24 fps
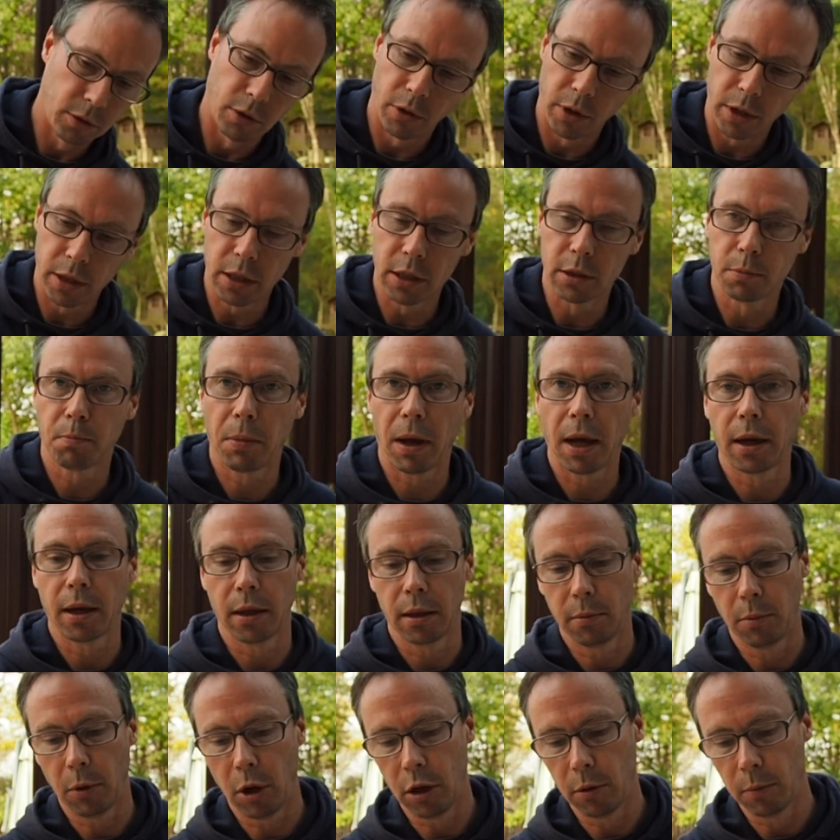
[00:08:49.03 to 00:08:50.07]
in this bag
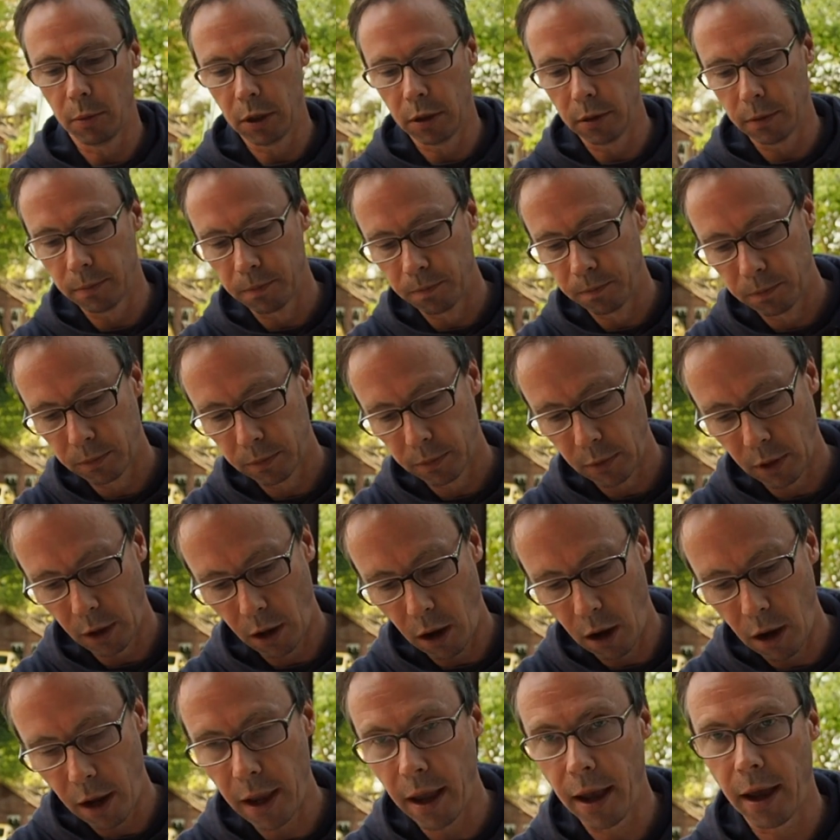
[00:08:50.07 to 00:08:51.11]
at the moment,
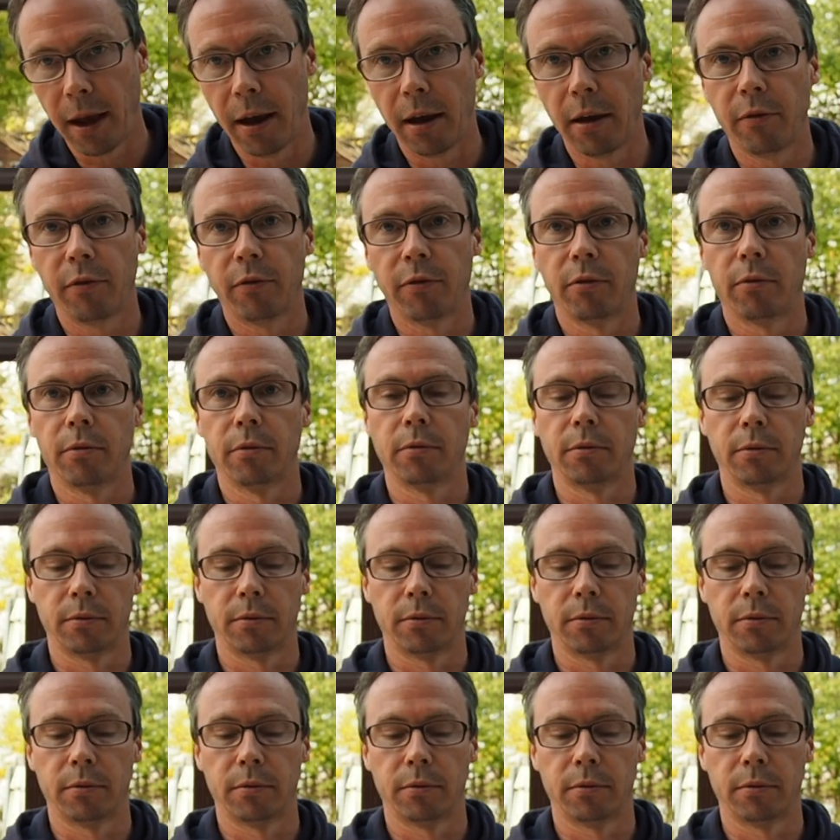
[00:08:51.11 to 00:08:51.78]
I have